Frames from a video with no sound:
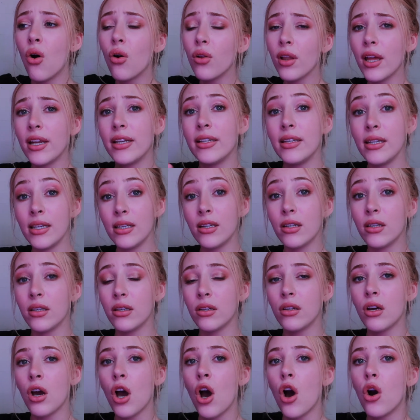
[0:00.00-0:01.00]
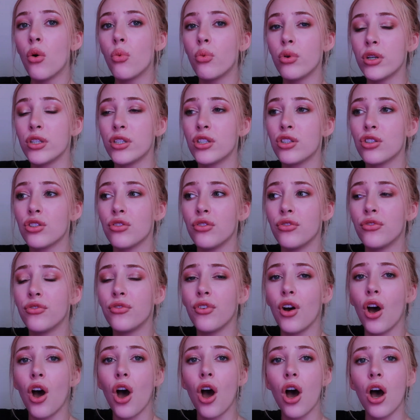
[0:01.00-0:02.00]
All I needed was
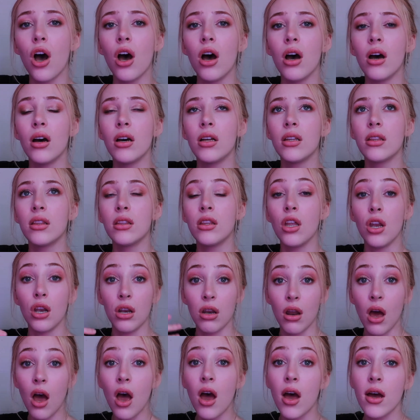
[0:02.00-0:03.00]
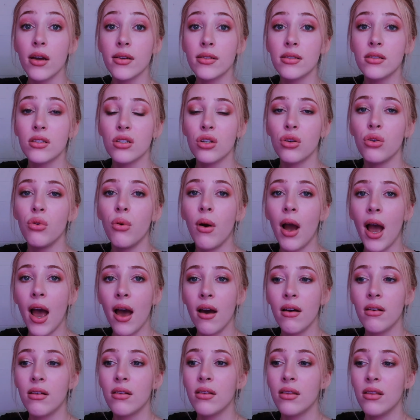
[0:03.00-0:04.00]
for her, the nurse, who
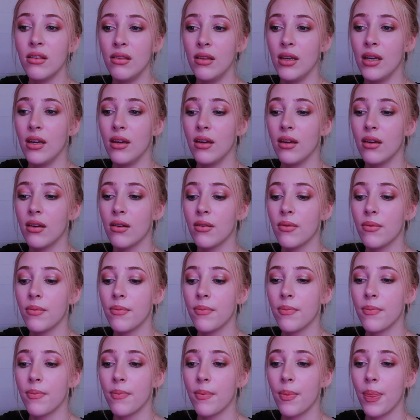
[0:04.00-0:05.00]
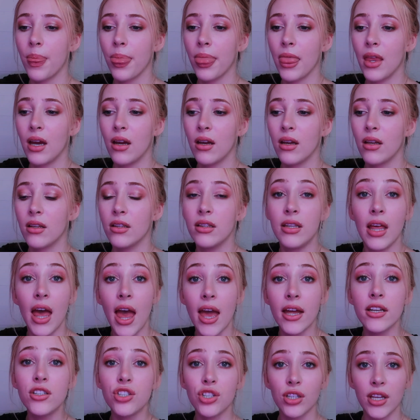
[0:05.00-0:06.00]
had the
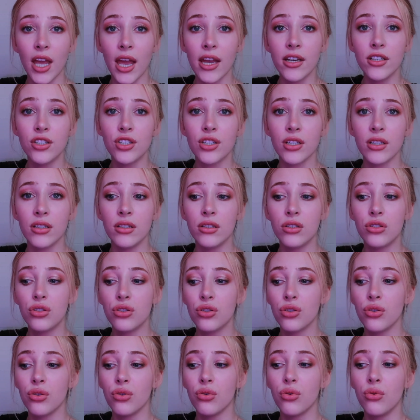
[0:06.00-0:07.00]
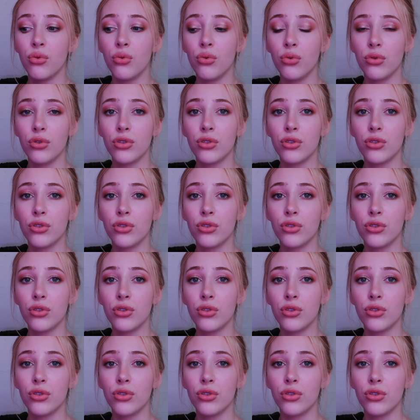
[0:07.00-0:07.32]
education, to